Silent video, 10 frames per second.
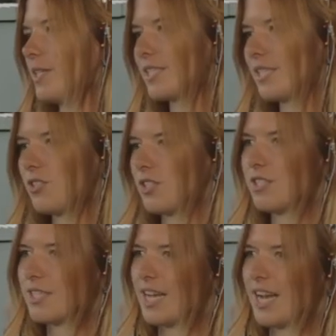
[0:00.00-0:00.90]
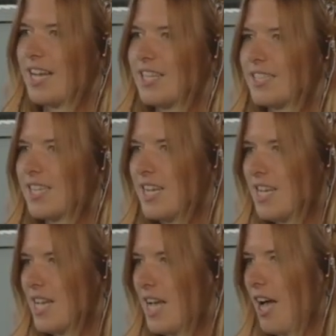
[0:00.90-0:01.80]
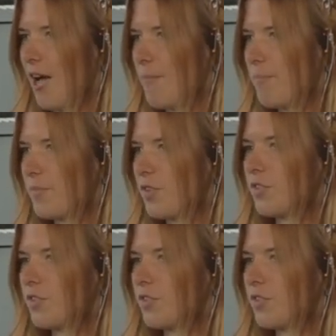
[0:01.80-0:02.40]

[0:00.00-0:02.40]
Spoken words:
meditations. And